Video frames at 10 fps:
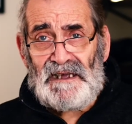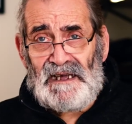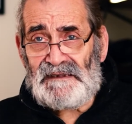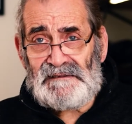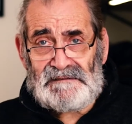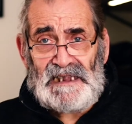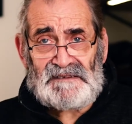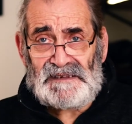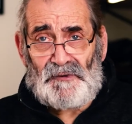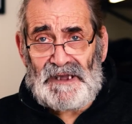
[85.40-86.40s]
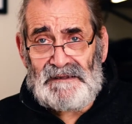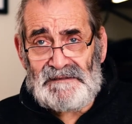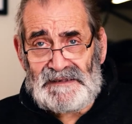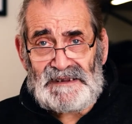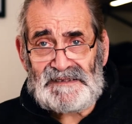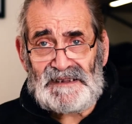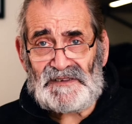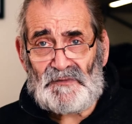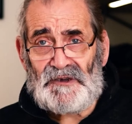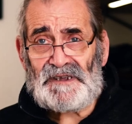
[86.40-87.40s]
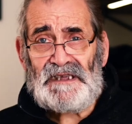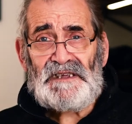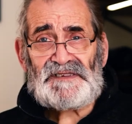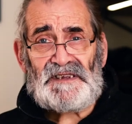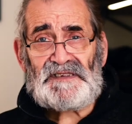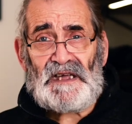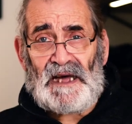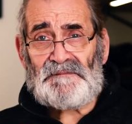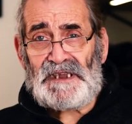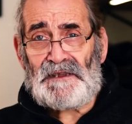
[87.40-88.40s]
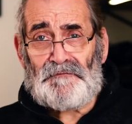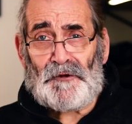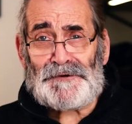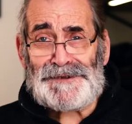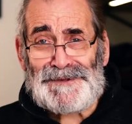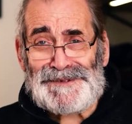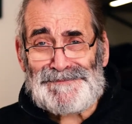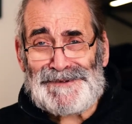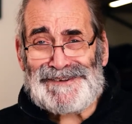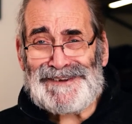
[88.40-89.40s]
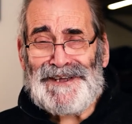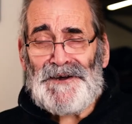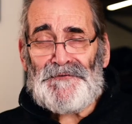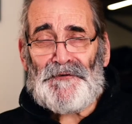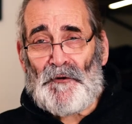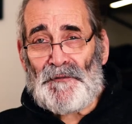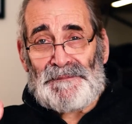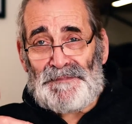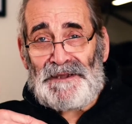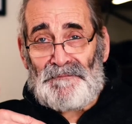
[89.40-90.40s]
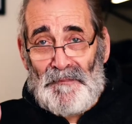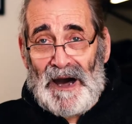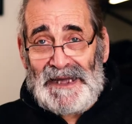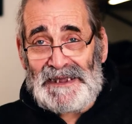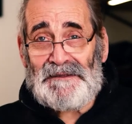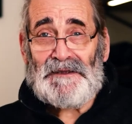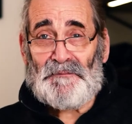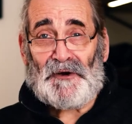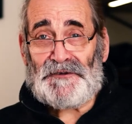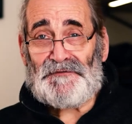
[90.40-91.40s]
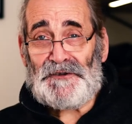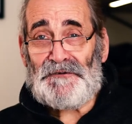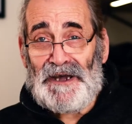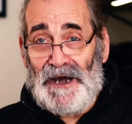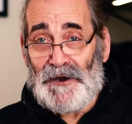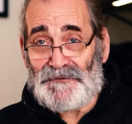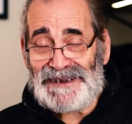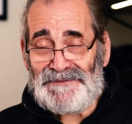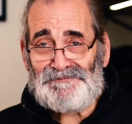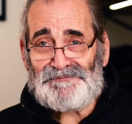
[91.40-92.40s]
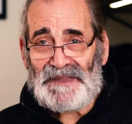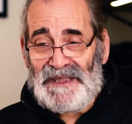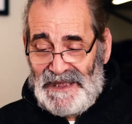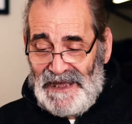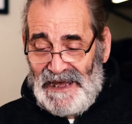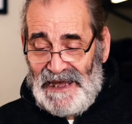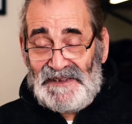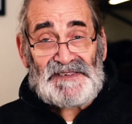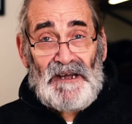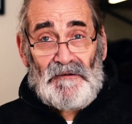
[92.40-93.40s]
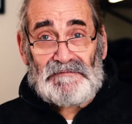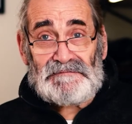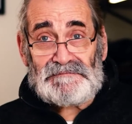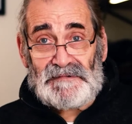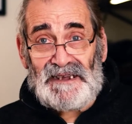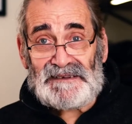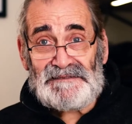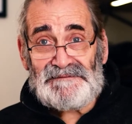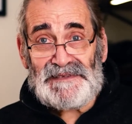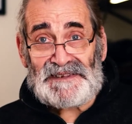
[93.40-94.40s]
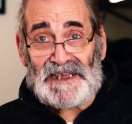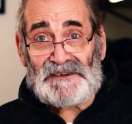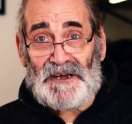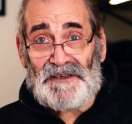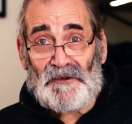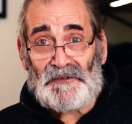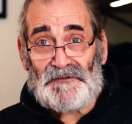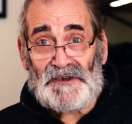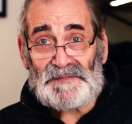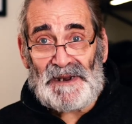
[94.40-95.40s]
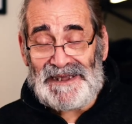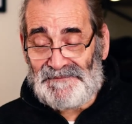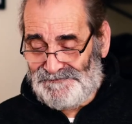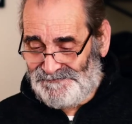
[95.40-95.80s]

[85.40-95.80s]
and that's the way that these things work. So I'm taking full responsibility for it being my point of view only. So, right, let's get going on the first play.